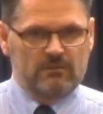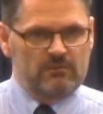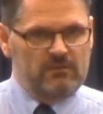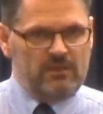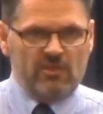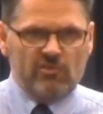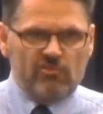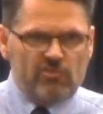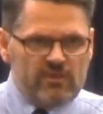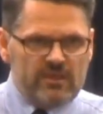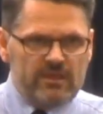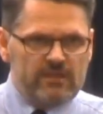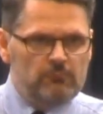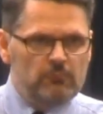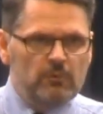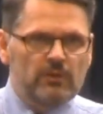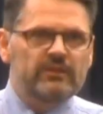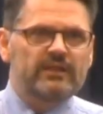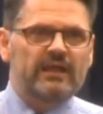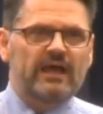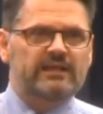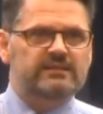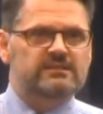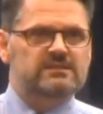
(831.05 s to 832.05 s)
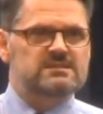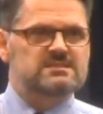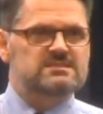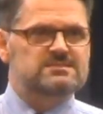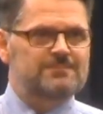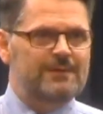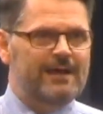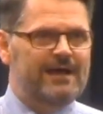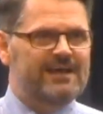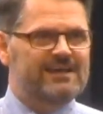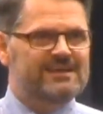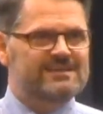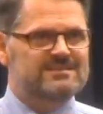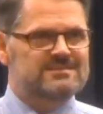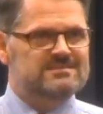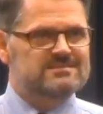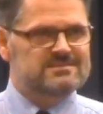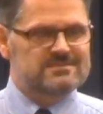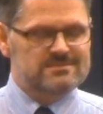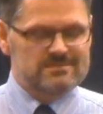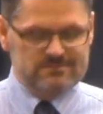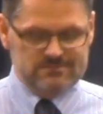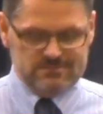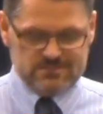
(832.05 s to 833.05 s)
These he will not
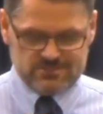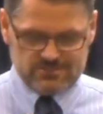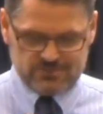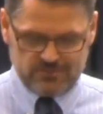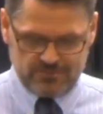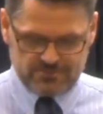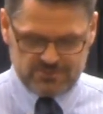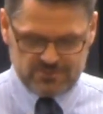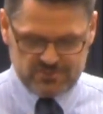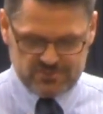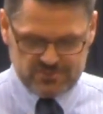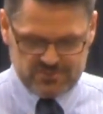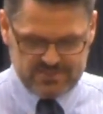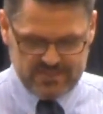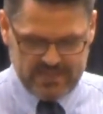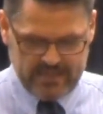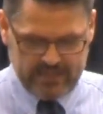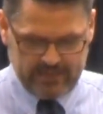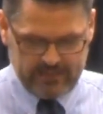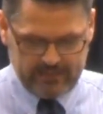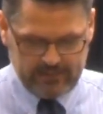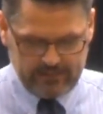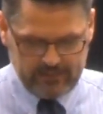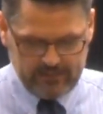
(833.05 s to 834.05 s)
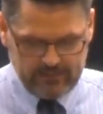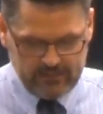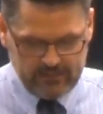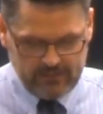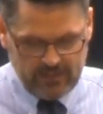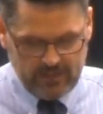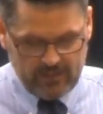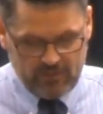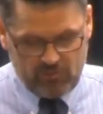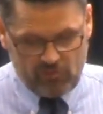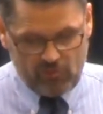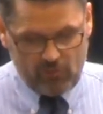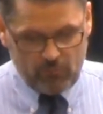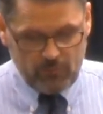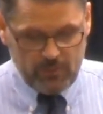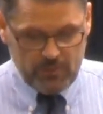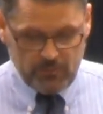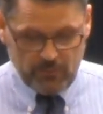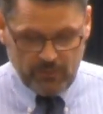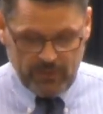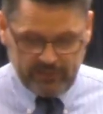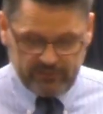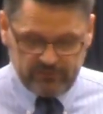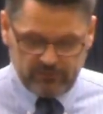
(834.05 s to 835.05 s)
despise, the scriptures say. And so
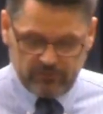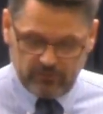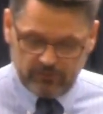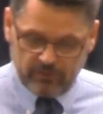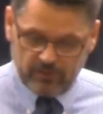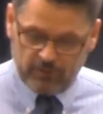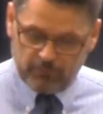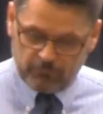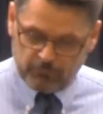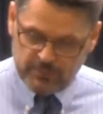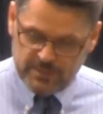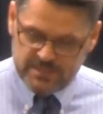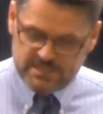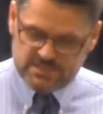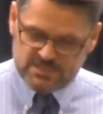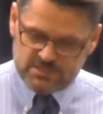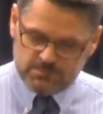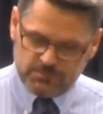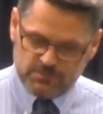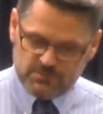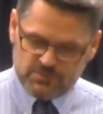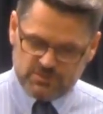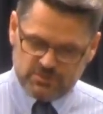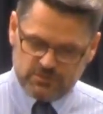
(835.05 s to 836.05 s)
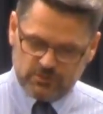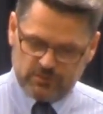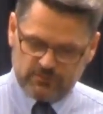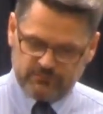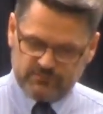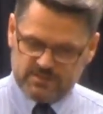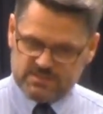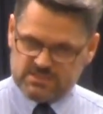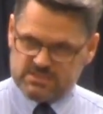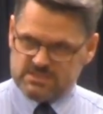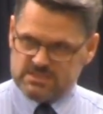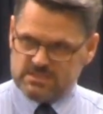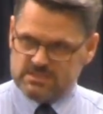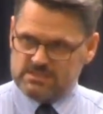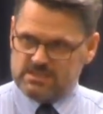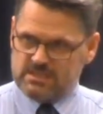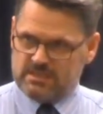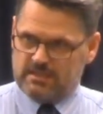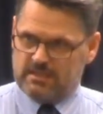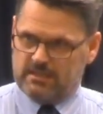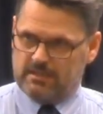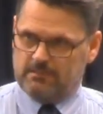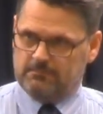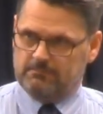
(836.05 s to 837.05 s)
we render a reasonable service
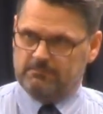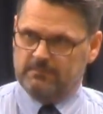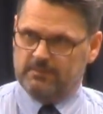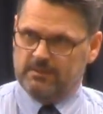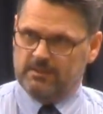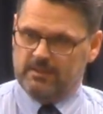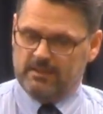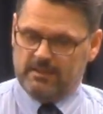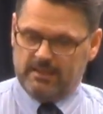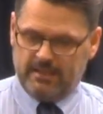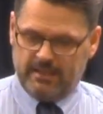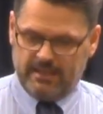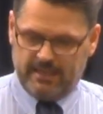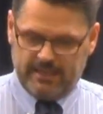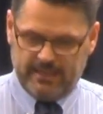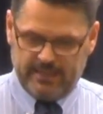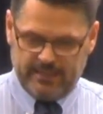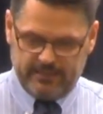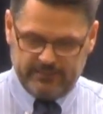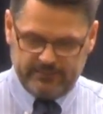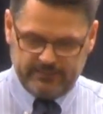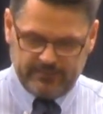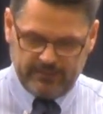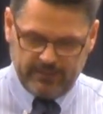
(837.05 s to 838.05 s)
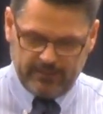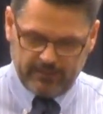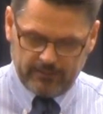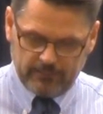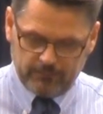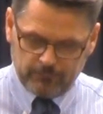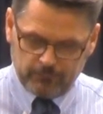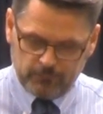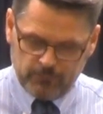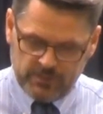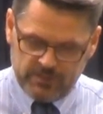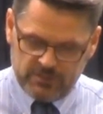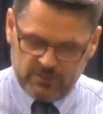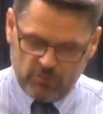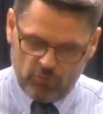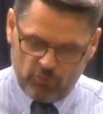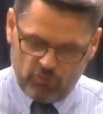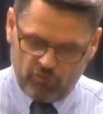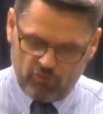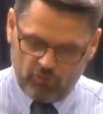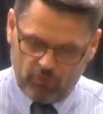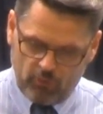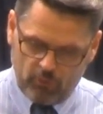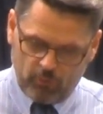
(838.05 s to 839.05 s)
to him, and we do
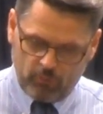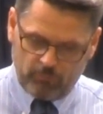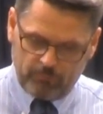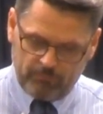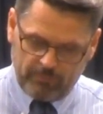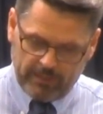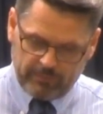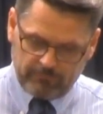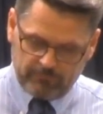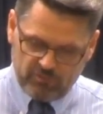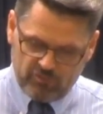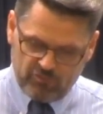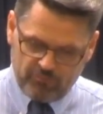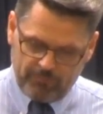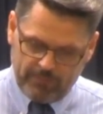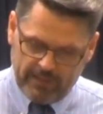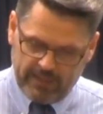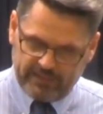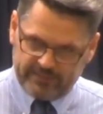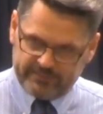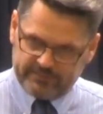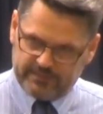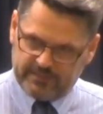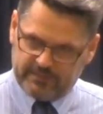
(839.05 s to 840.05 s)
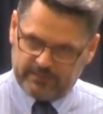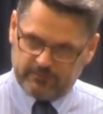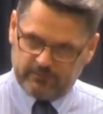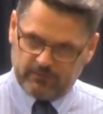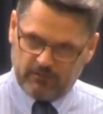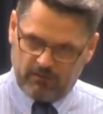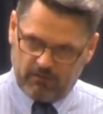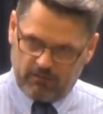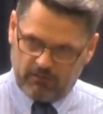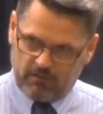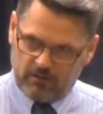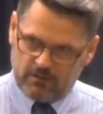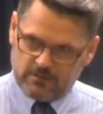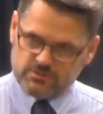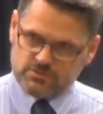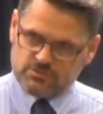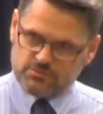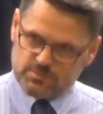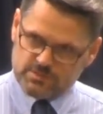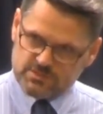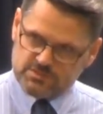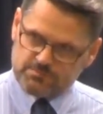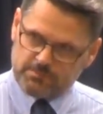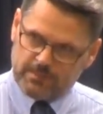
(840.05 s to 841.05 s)
so by responding, our
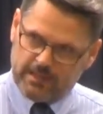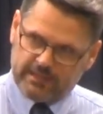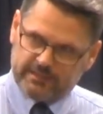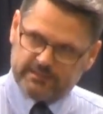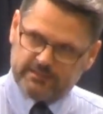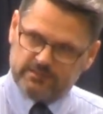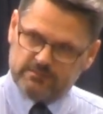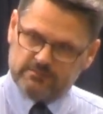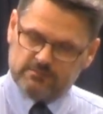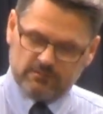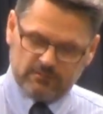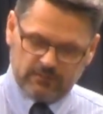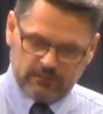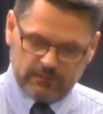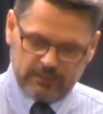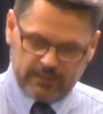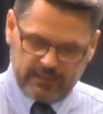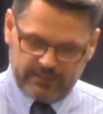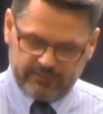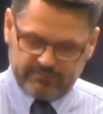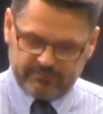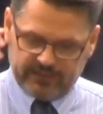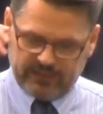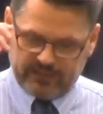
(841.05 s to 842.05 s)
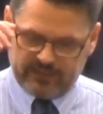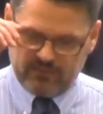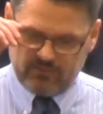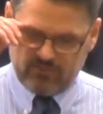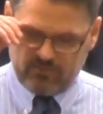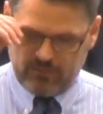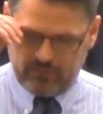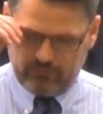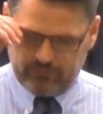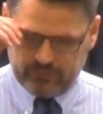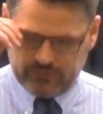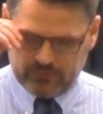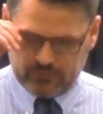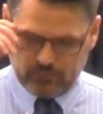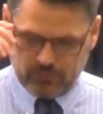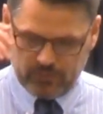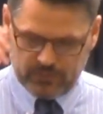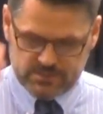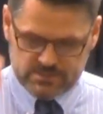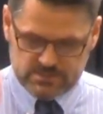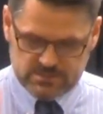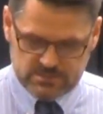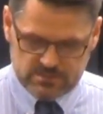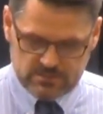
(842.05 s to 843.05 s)
hearts responding to the light that he's given to
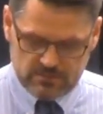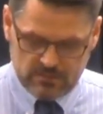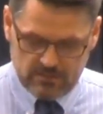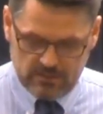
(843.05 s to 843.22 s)
us.